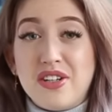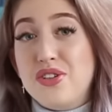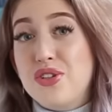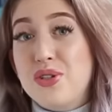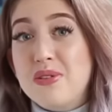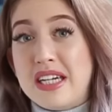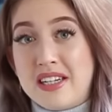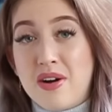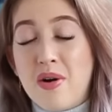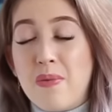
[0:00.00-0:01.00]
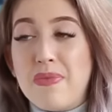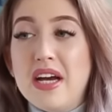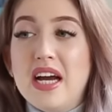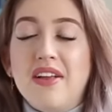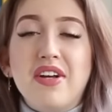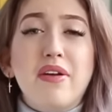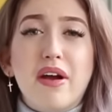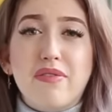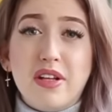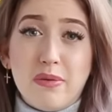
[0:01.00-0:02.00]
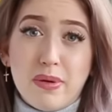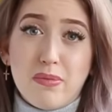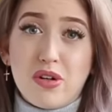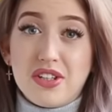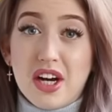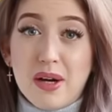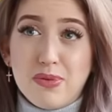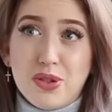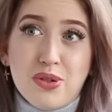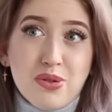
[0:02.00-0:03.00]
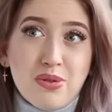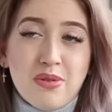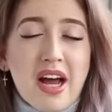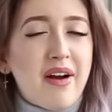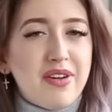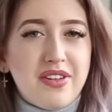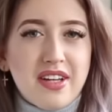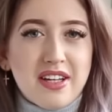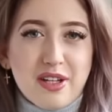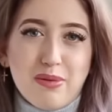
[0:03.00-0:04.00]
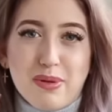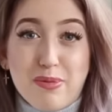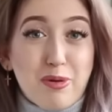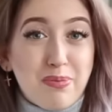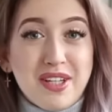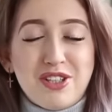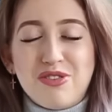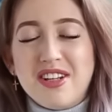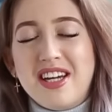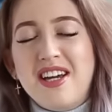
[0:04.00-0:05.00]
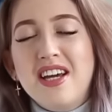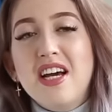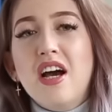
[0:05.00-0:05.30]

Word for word: I can just do it at home, and then you have a little bit more time to do everything a little bit more peacefully.